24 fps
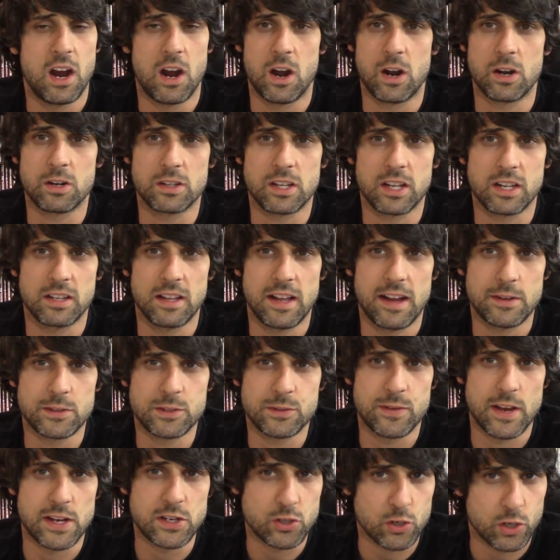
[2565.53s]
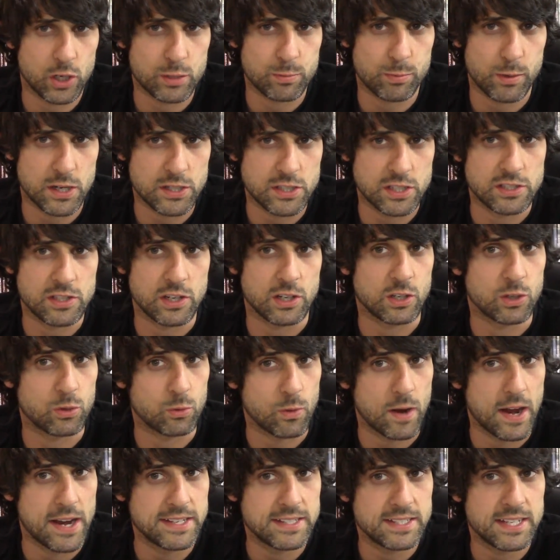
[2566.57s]
Art the Clown's facial expressions are
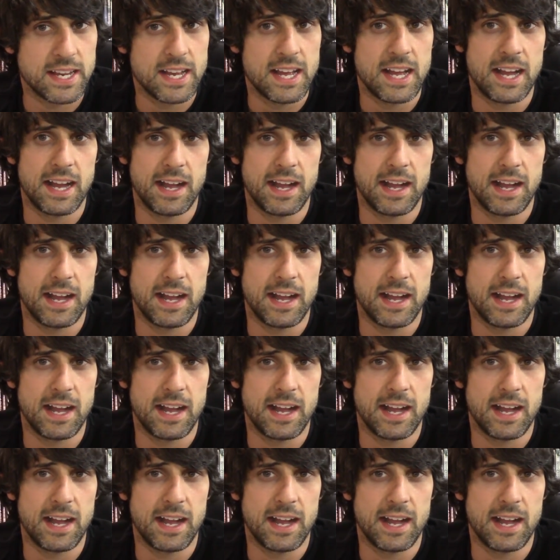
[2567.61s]
great.